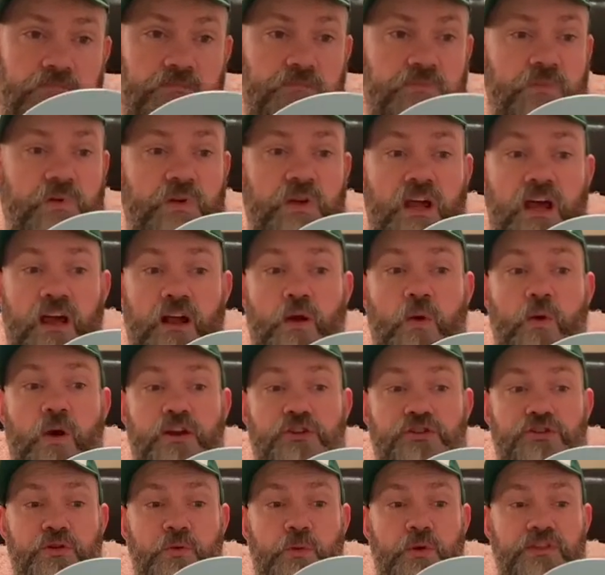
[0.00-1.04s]
Not quite
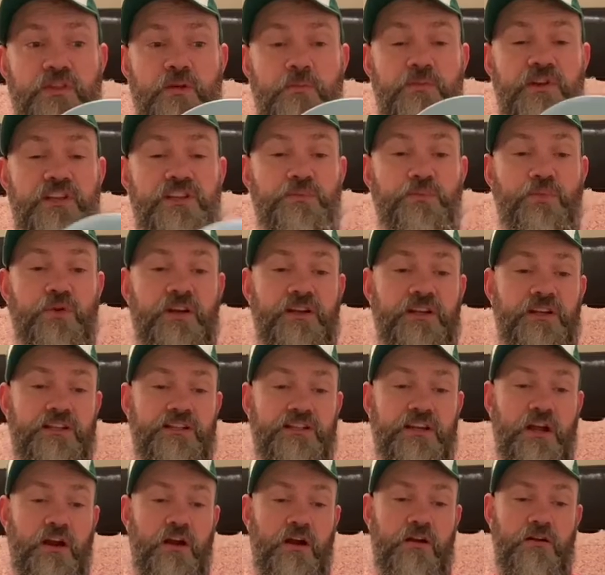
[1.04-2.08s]
sure what the misprint is
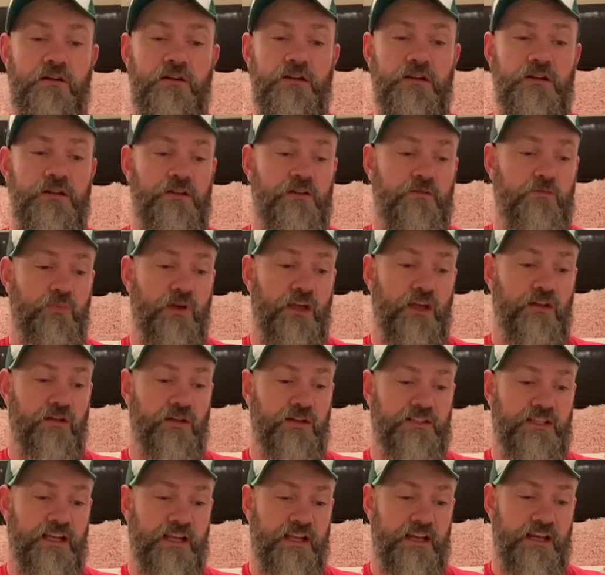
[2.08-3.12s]
here, but it
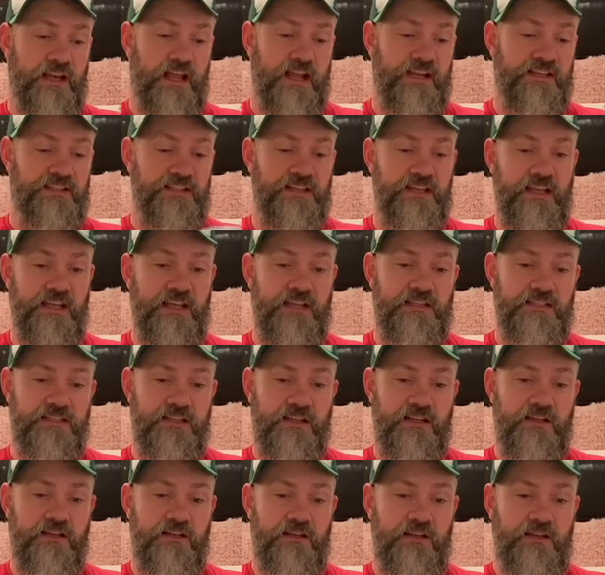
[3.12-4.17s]
looks like a nice disc.
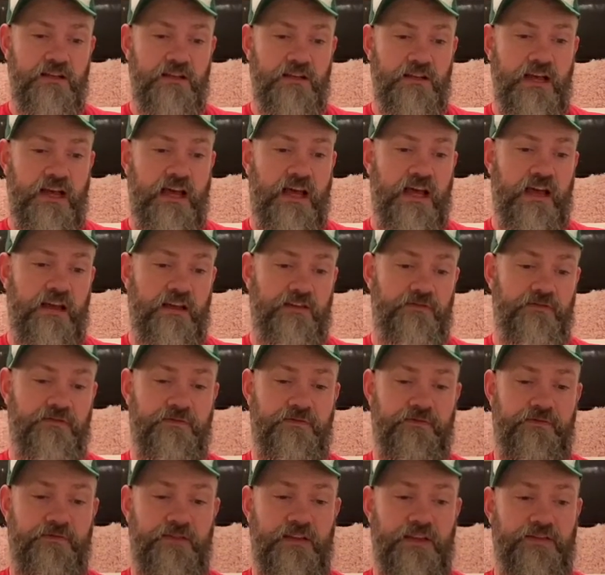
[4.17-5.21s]

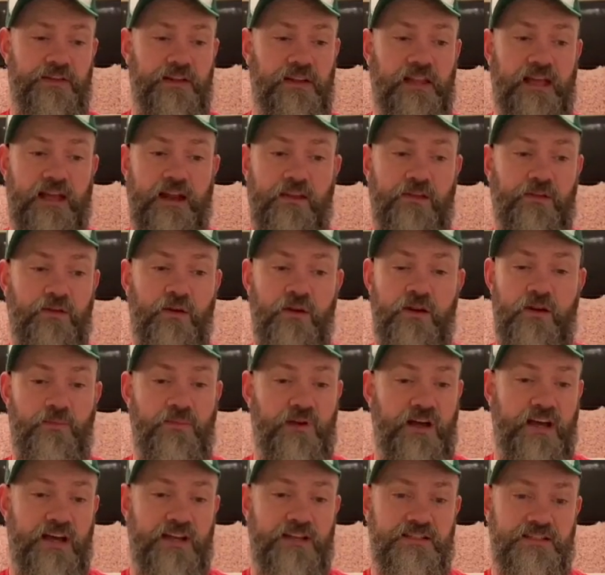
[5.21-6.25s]
If you like throwing a
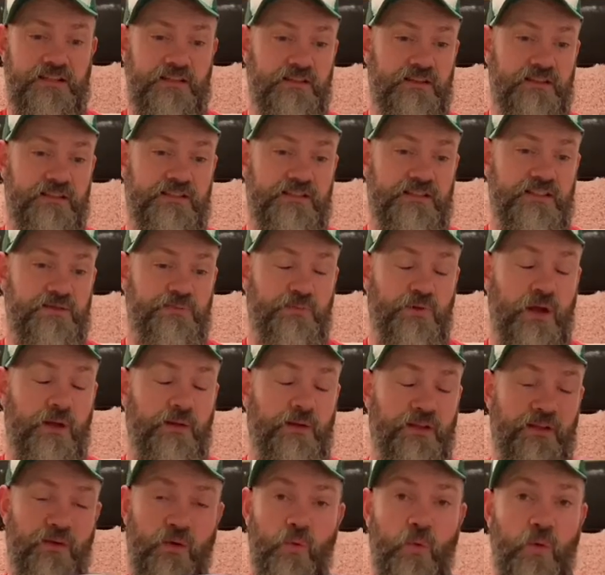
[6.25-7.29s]
Buzz, and this is
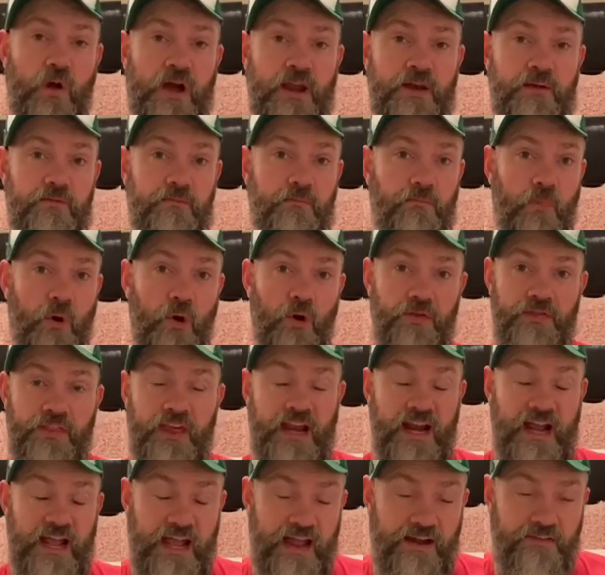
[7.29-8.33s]
probably the one mold that
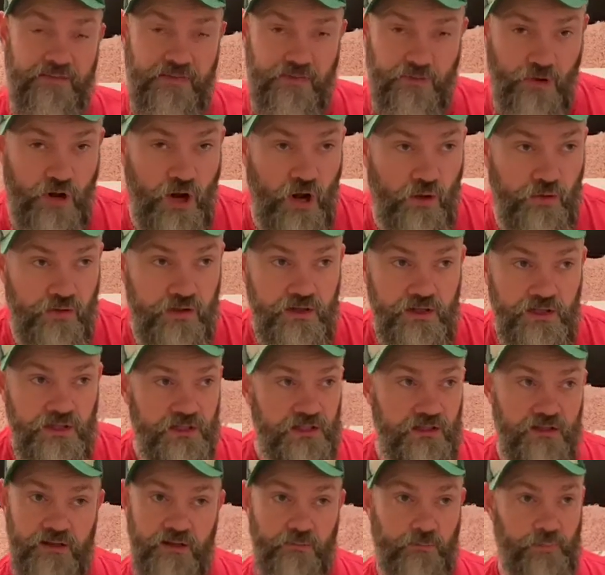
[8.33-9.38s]
I have thrown,
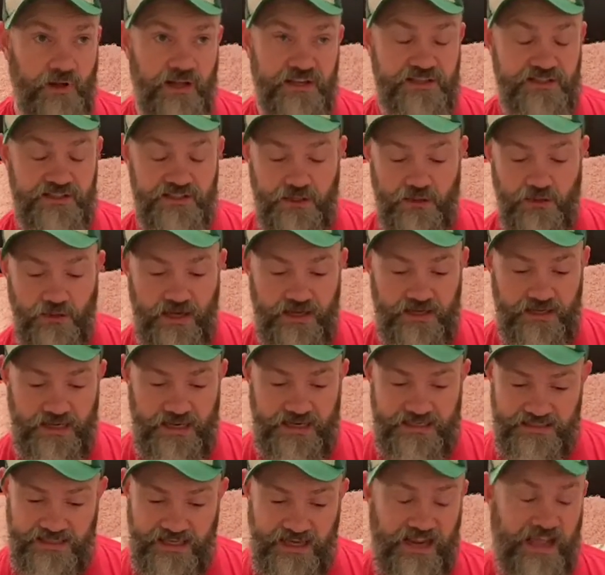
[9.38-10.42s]
Buzz is a great
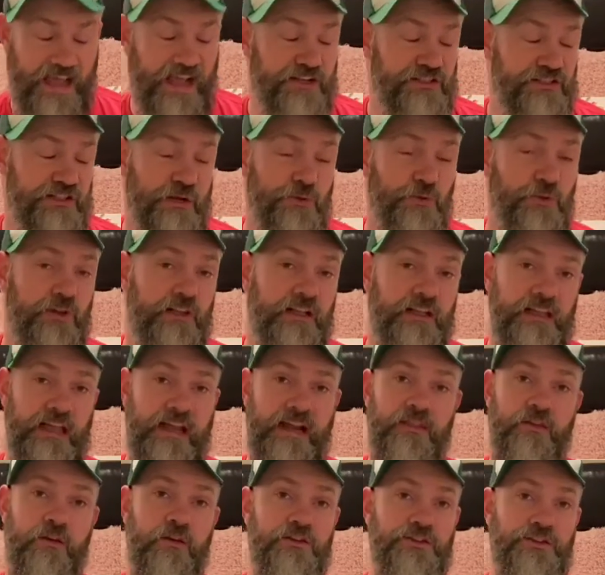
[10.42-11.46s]
disc, and I actually really
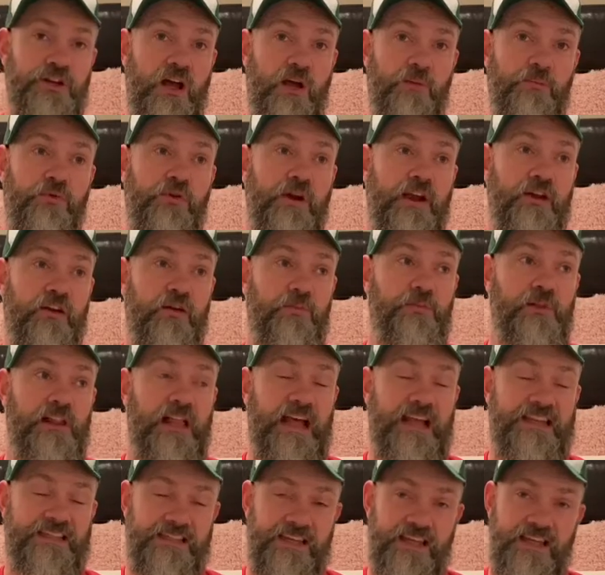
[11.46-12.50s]
like their Jawbreaker
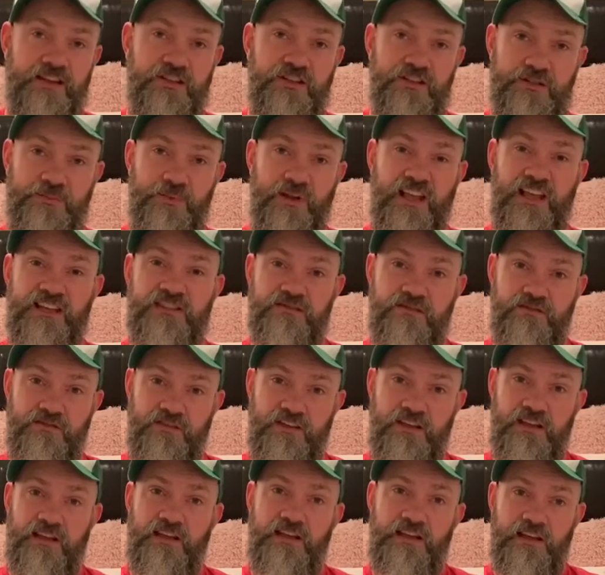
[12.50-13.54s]
plastic just because of
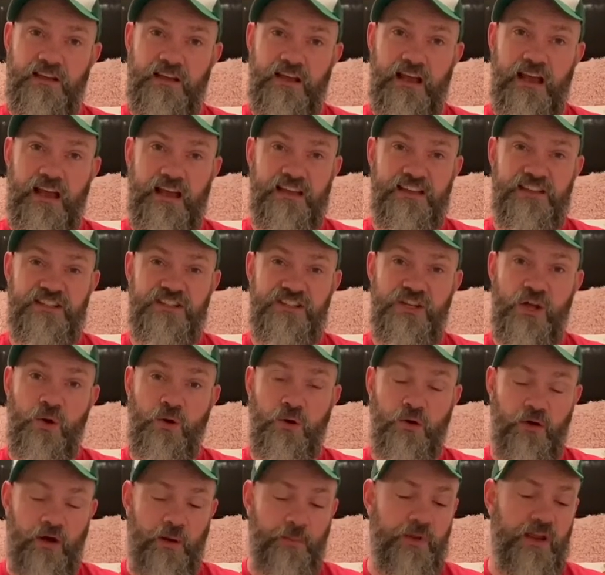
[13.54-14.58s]
it's so
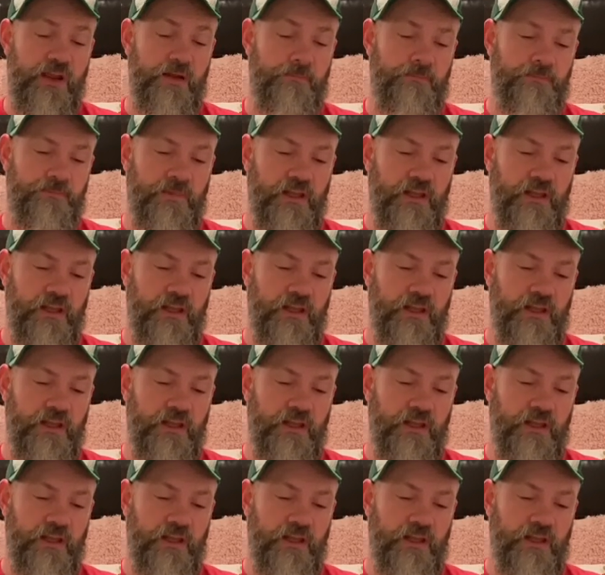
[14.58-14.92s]
grippy.